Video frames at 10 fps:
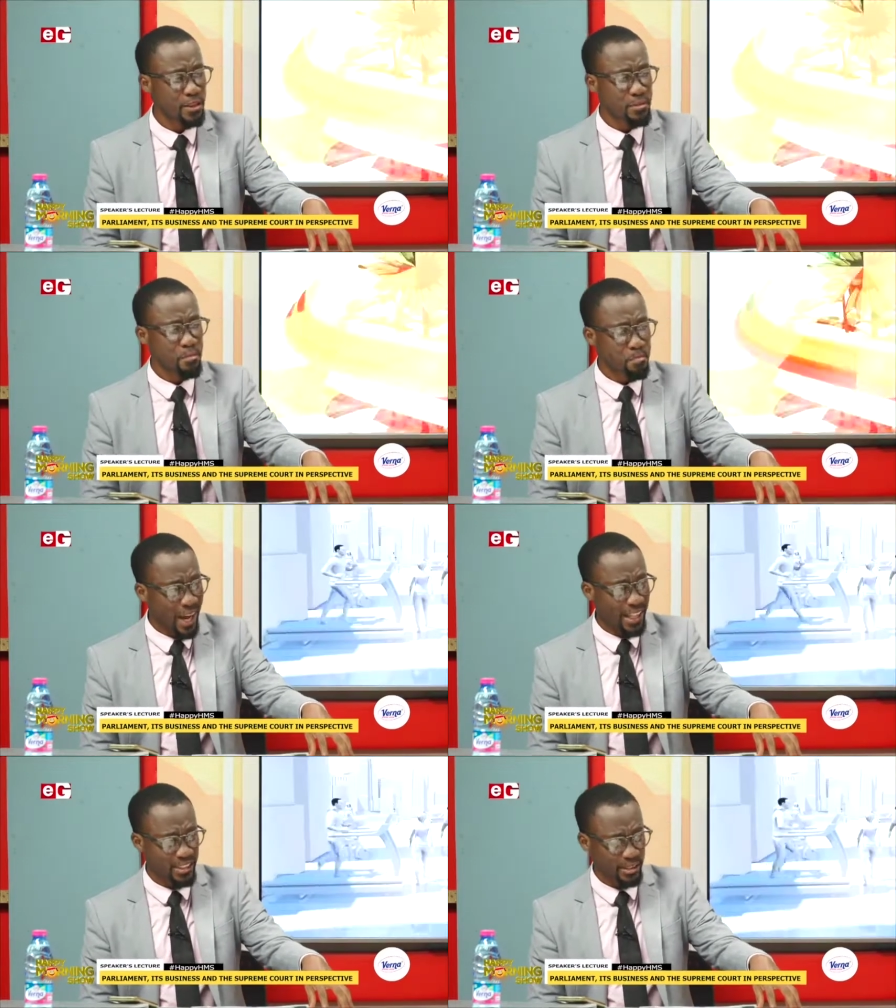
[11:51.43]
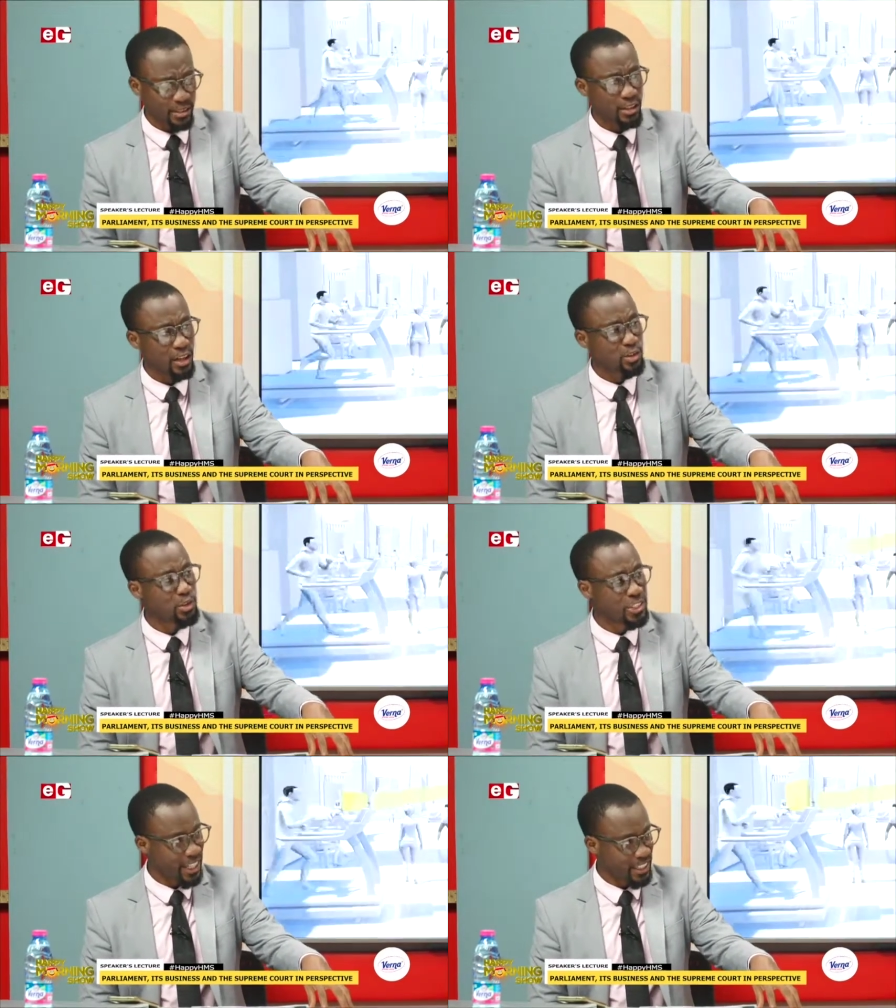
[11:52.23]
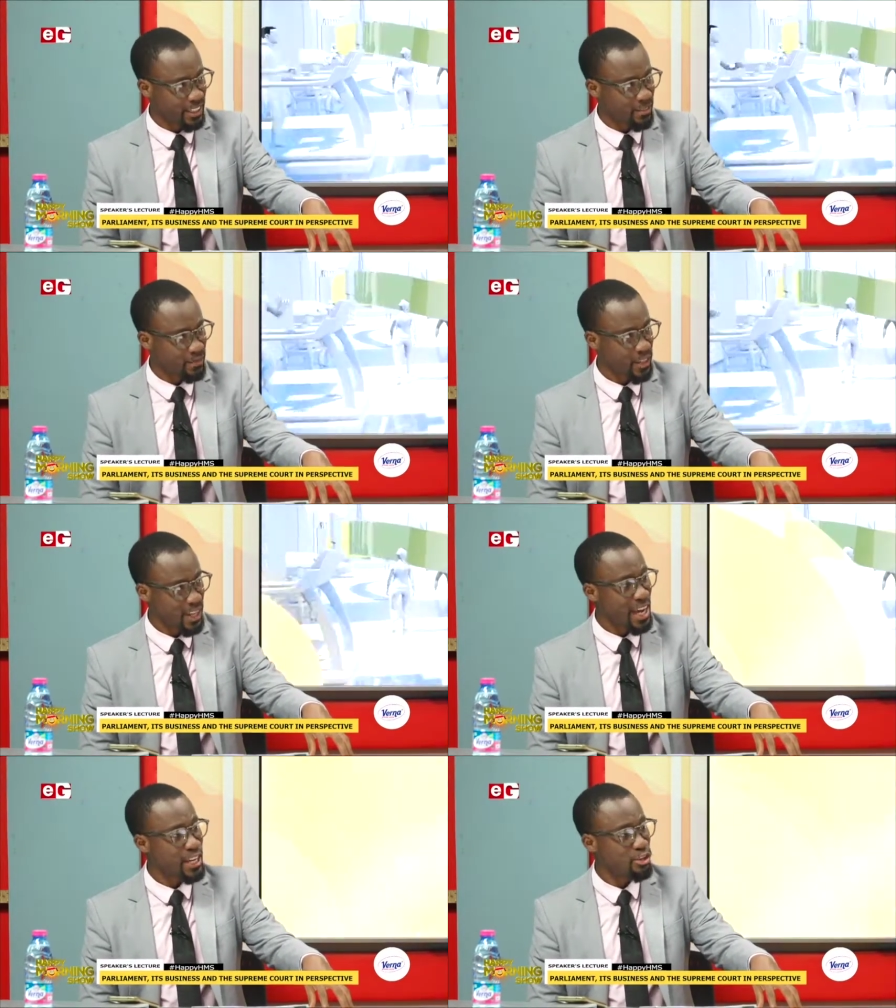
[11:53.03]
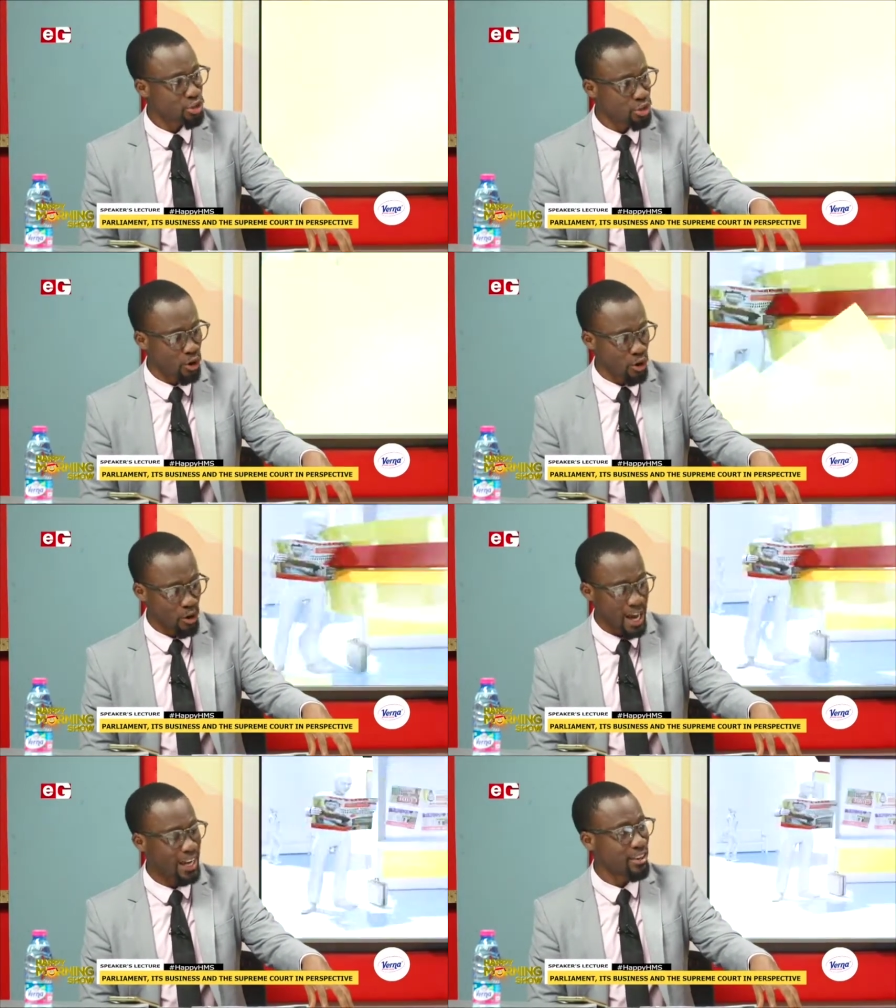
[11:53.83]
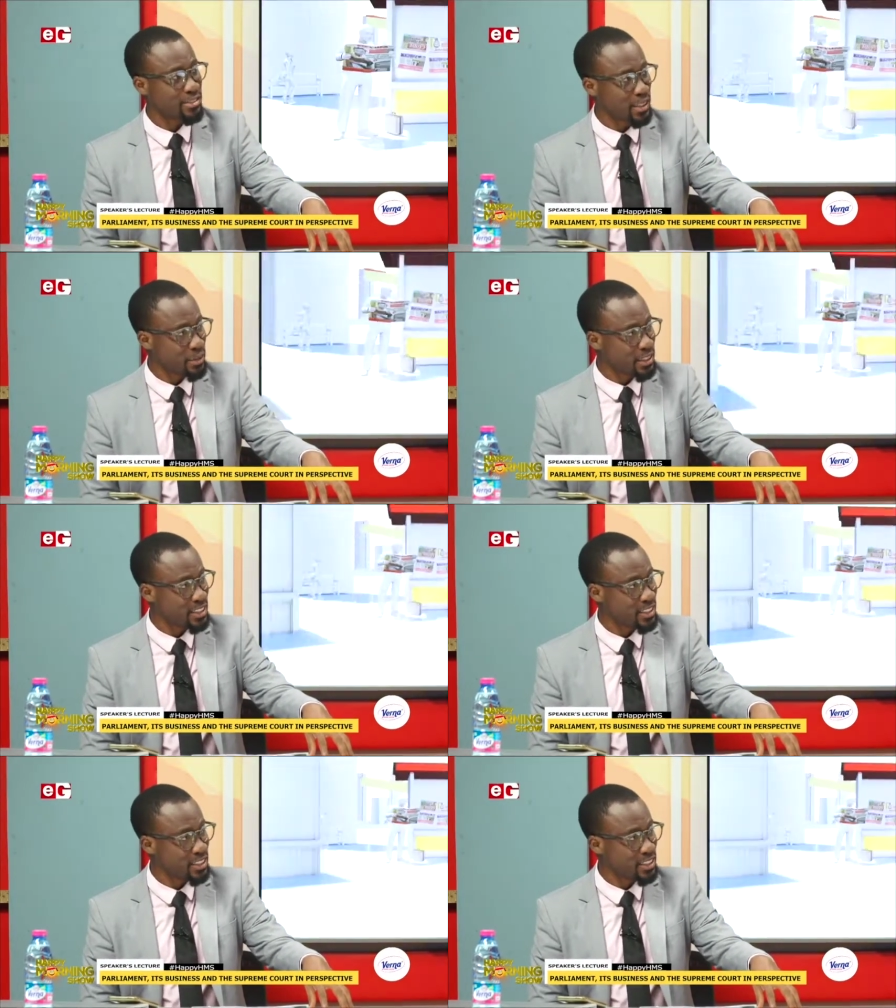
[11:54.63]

But to check and ensure accountability